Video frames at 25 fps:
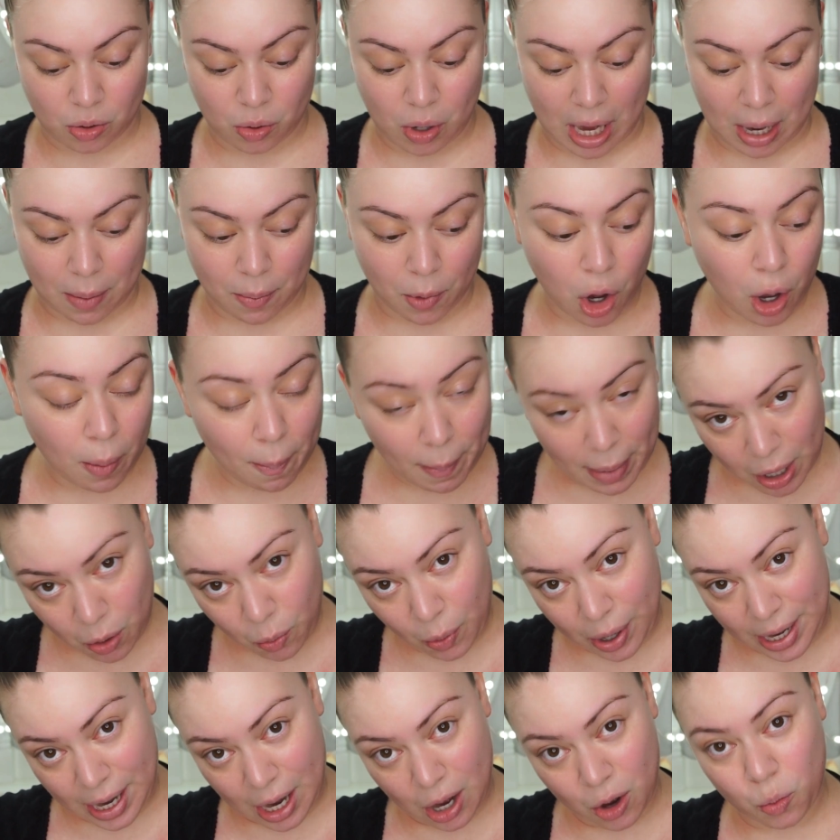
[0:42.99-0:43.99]
So I'm on
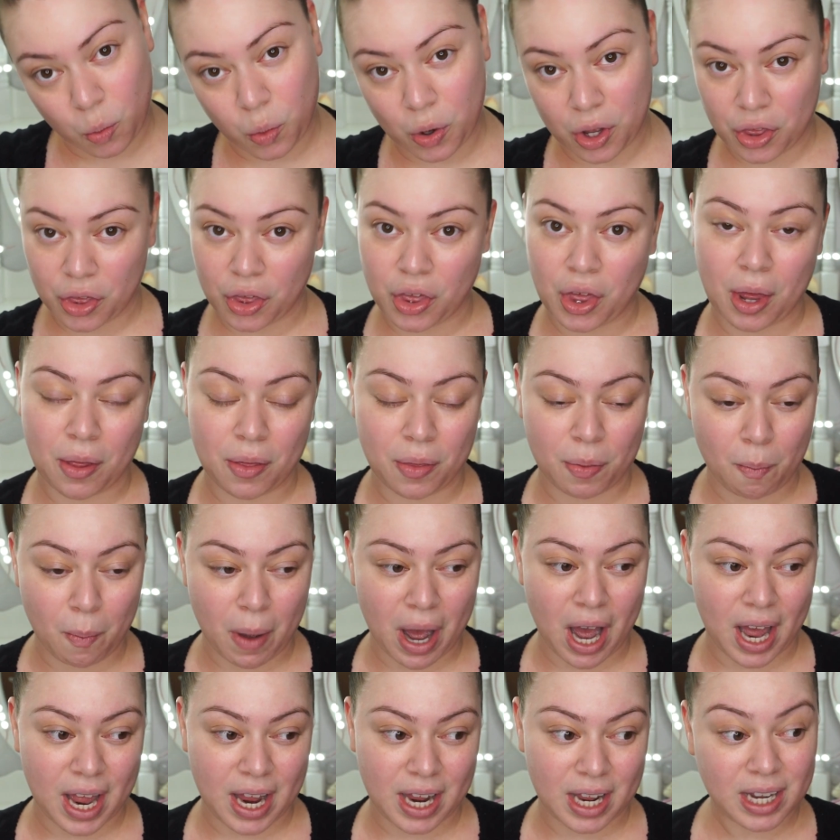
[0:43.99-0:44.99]
my way out with
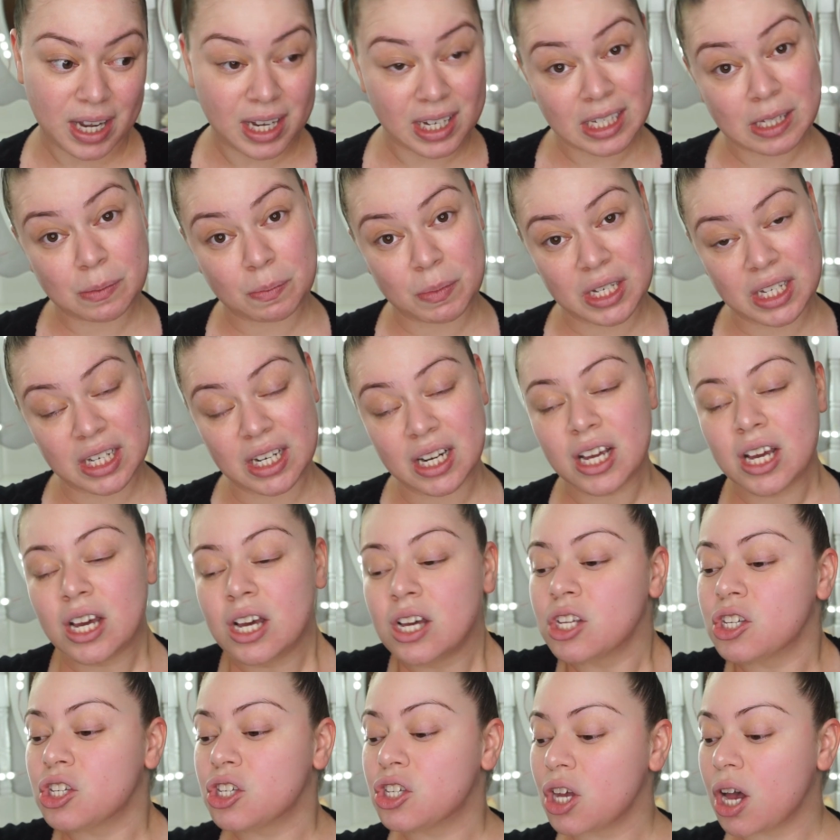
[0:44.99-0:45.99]
my
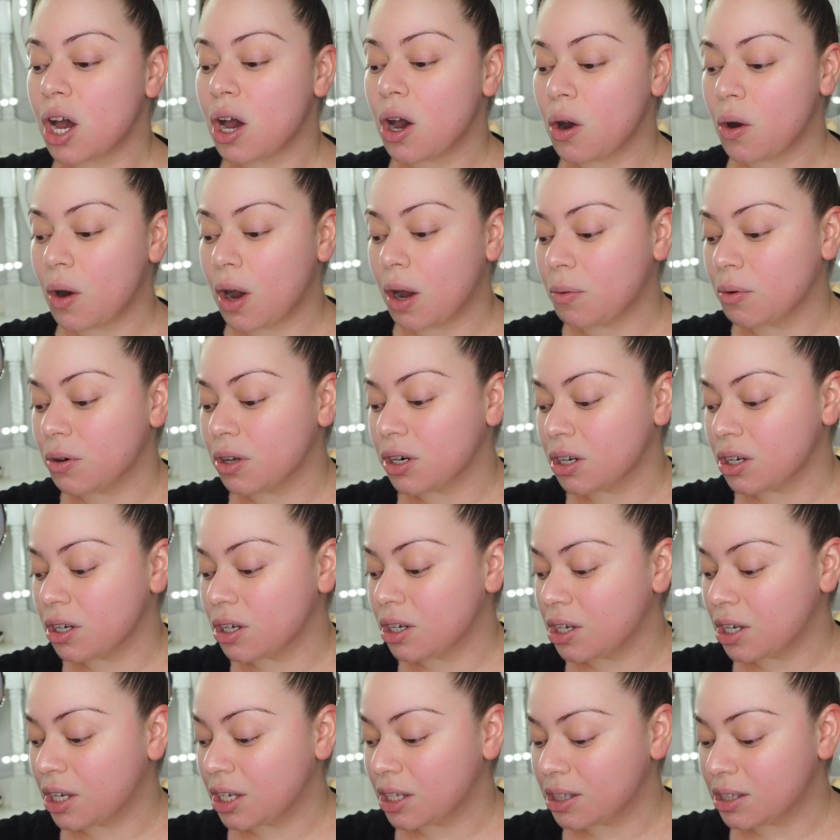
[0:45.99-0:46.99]
husband, so I'm
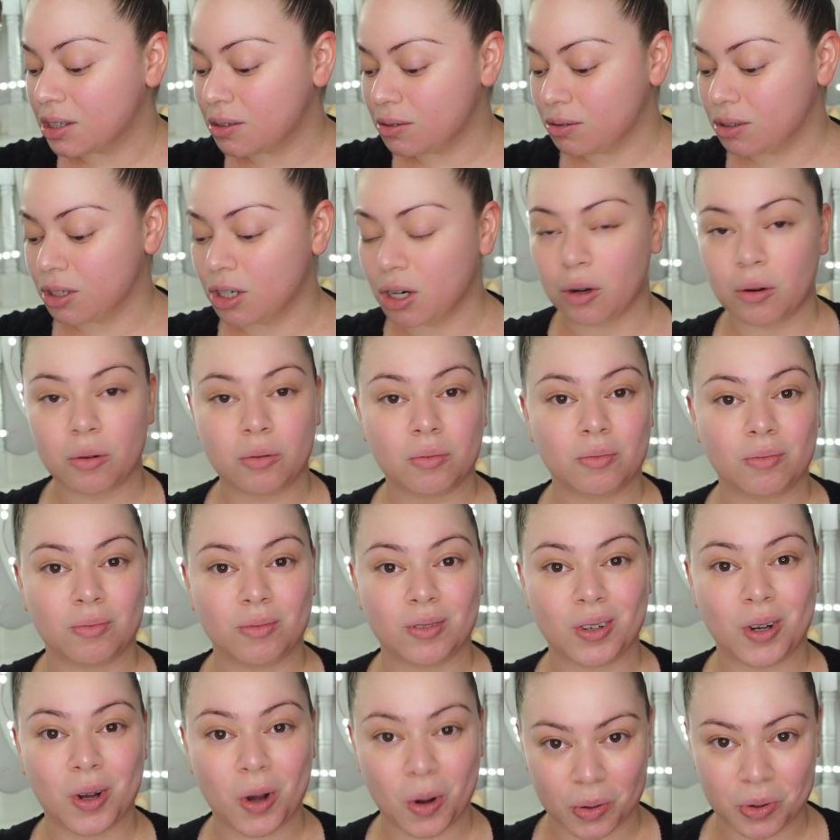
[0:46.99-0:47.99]
gonna, you know,
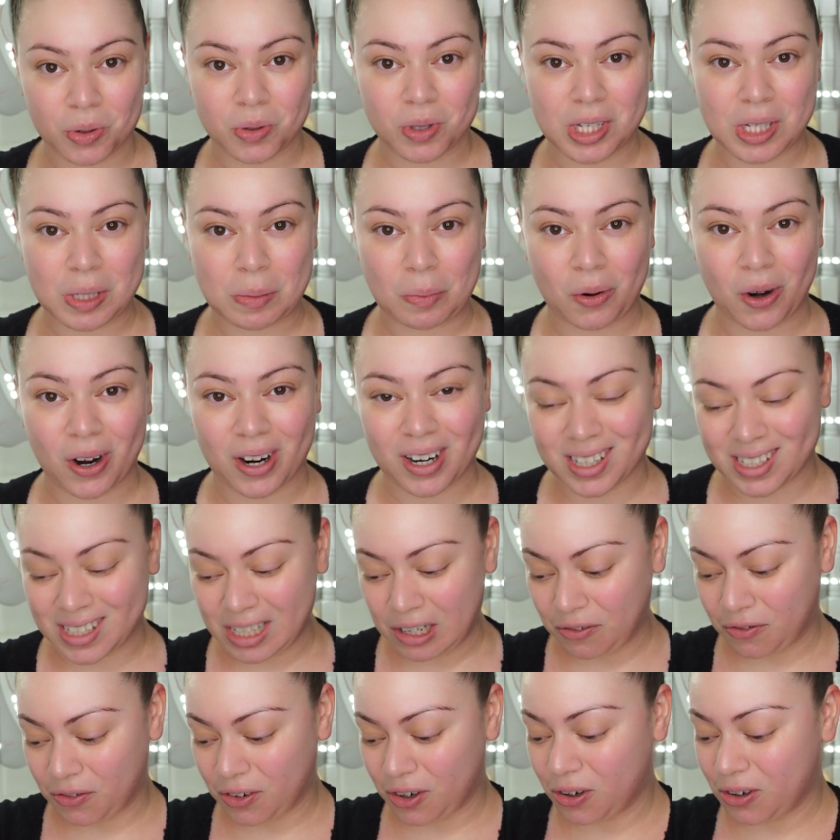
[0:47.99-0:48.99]
go through these
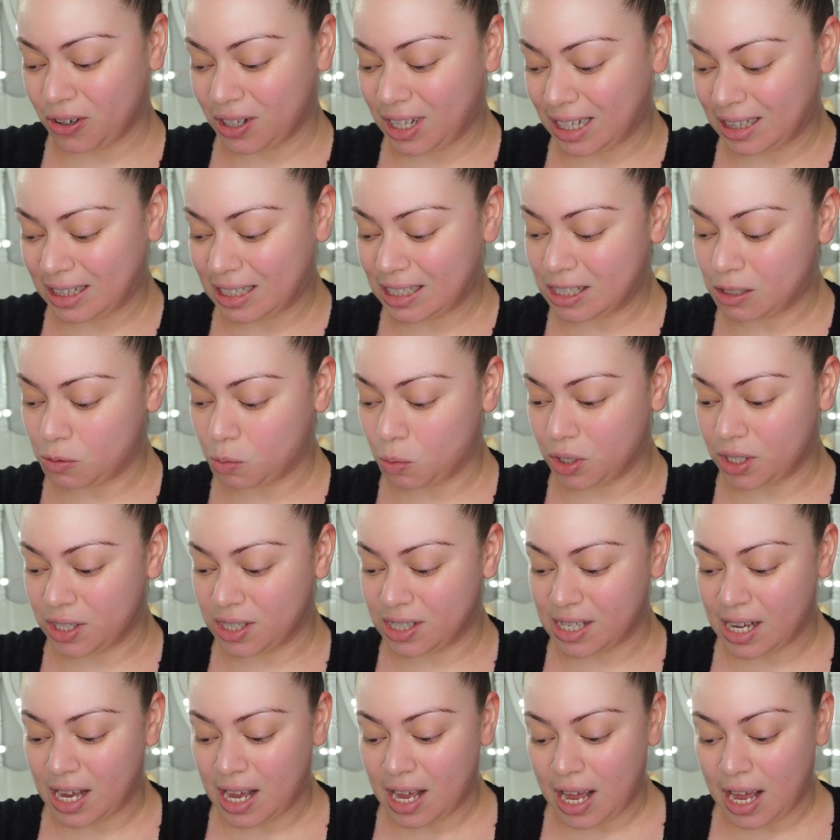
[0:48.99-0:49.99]
products. I figured that this
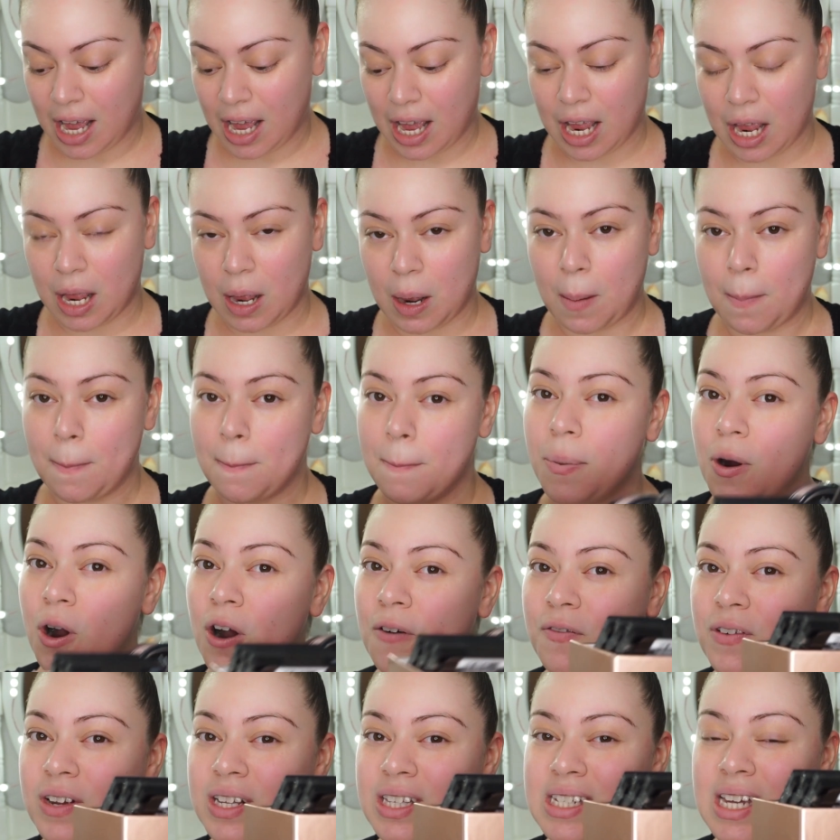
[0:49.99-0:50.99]
was a
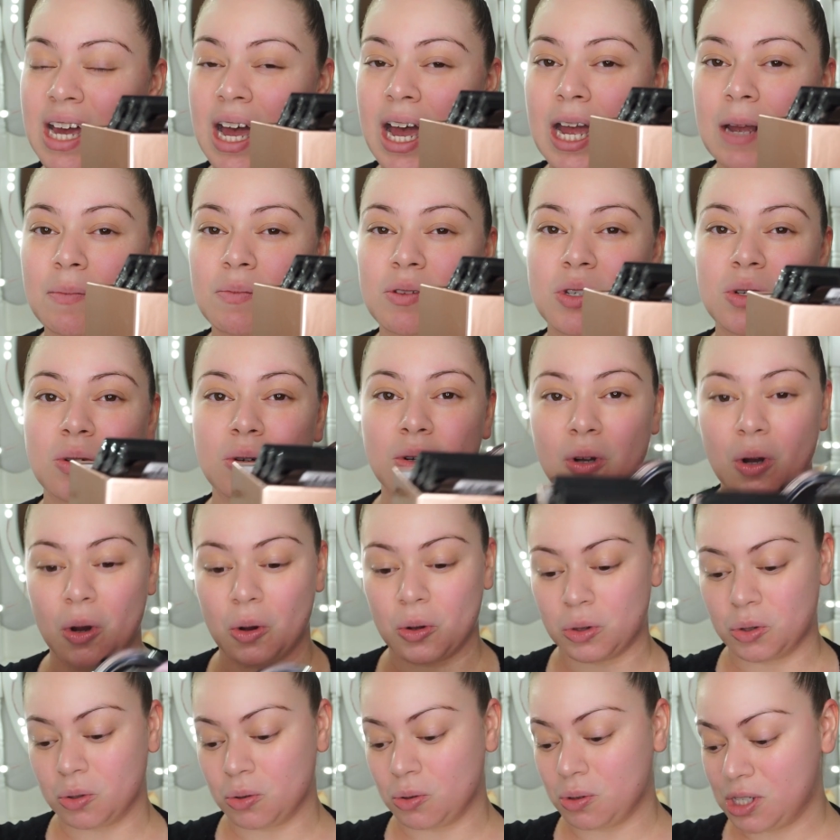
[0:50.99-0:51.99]
perfect time to
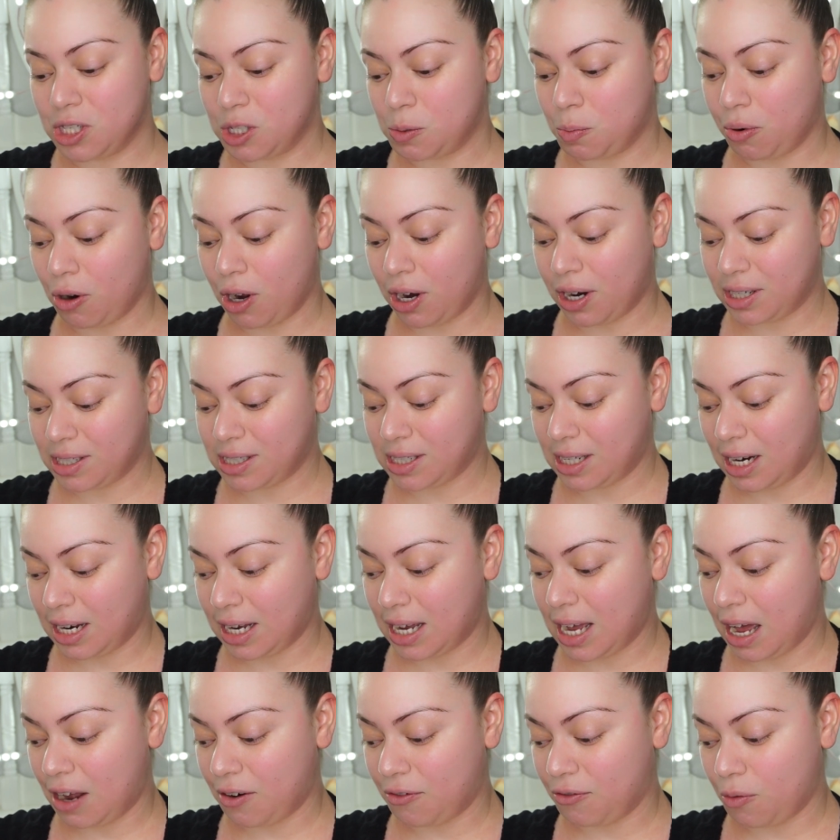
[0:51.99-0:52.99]
go through these products that
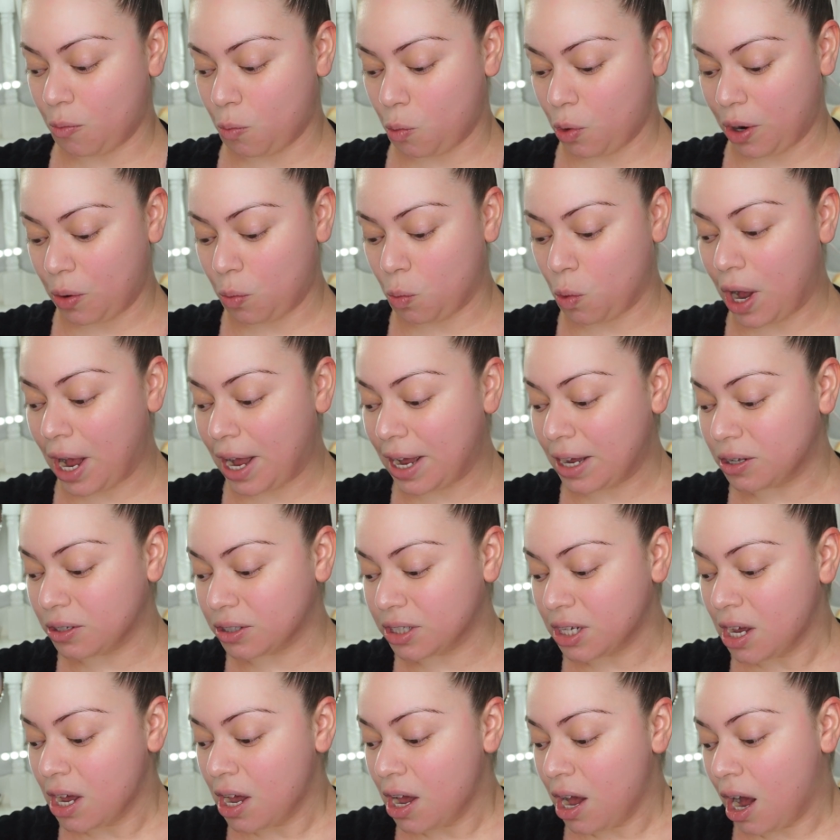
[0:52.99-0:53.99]
I got from Wet n
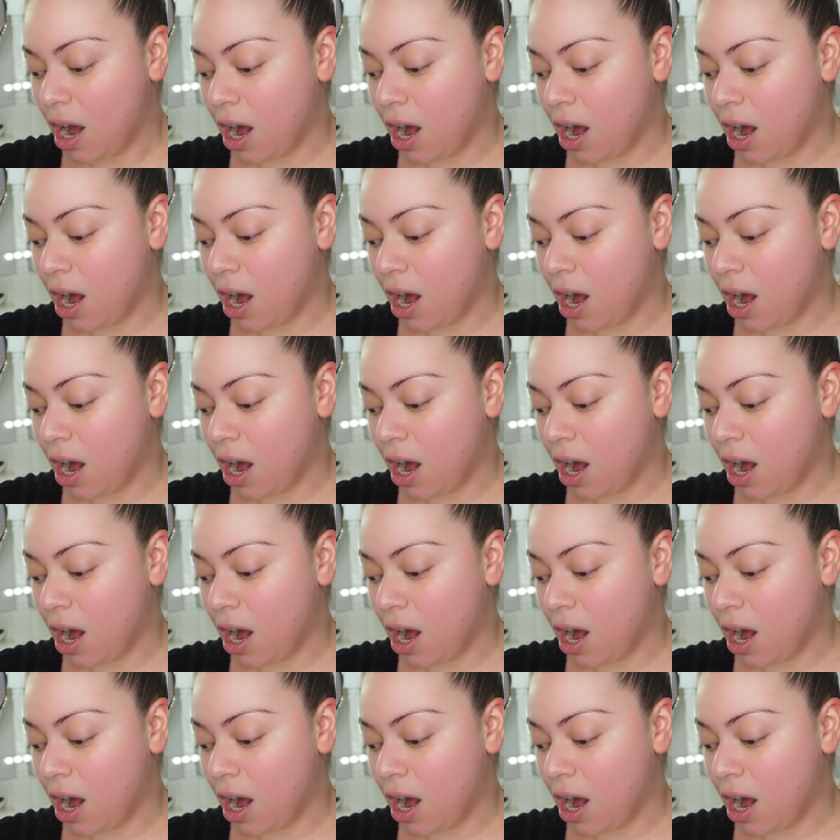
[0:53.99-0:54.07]
Wild.